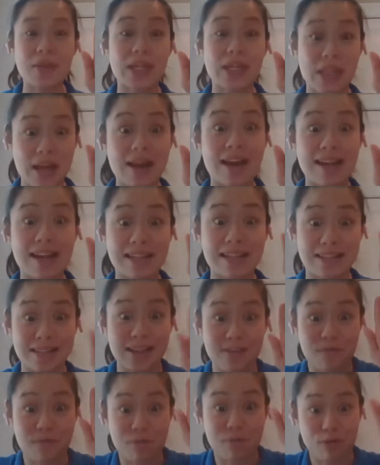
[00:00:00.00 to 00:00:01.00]
is that
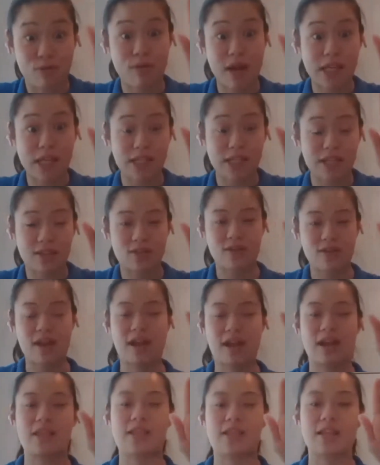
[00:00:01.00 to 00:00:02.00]
idea of pressing your
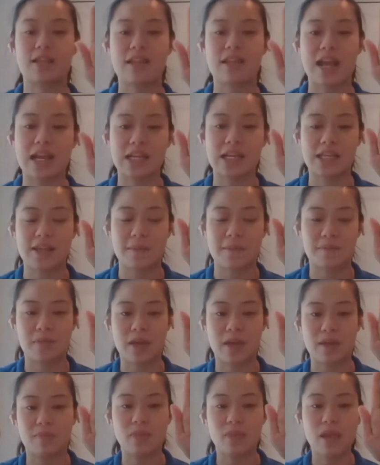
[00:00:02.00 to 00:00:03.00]
hands against something.